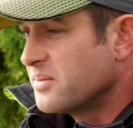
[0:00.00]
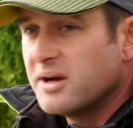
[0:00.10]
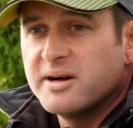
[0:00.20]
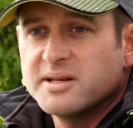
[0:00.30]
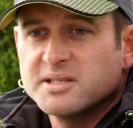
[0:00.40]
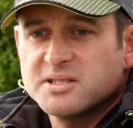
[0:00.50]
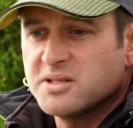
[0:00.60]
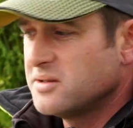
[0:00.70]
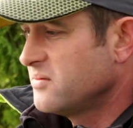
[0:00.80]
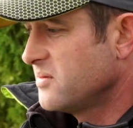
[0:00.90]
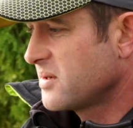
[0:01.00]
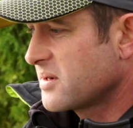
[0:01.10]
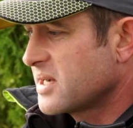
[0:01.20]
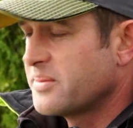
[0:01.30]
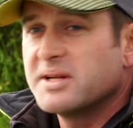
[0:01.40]
liners,
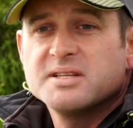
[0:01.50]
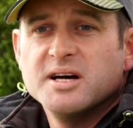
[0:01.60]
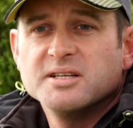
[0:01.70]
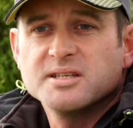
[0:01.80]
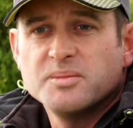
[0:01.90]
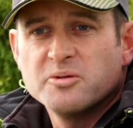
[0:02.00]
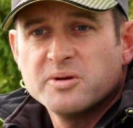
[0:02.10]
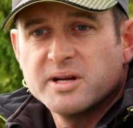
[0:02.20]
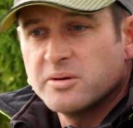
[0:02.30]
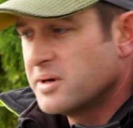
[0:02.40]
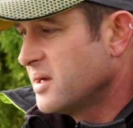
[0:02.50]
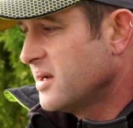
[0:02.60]
a couple of turns on my reel,